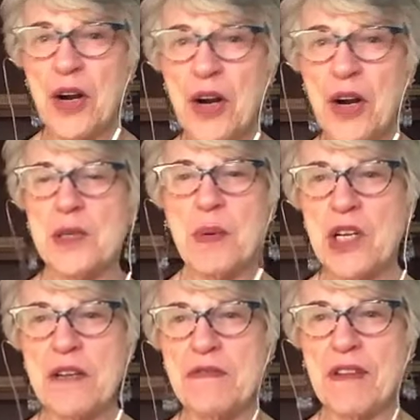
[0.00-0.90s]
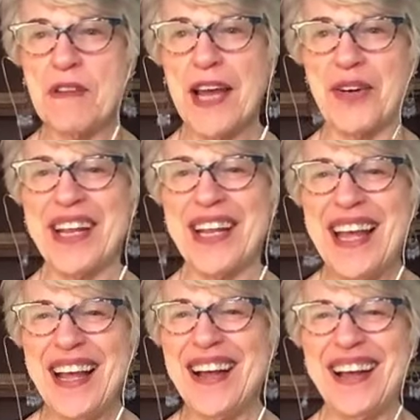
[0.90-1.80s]
wasn't especially
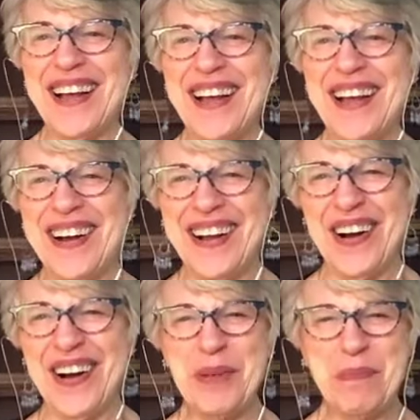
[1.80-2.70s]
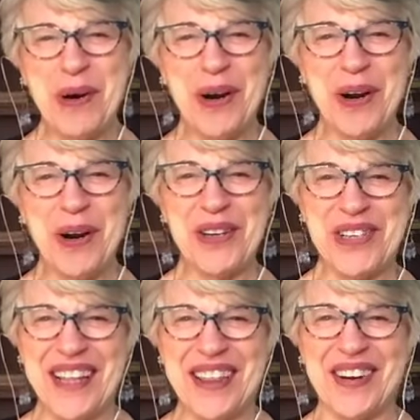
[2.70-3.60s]
flattering on the
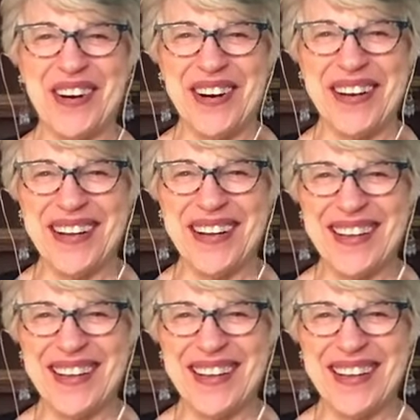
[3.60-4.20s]
barge either.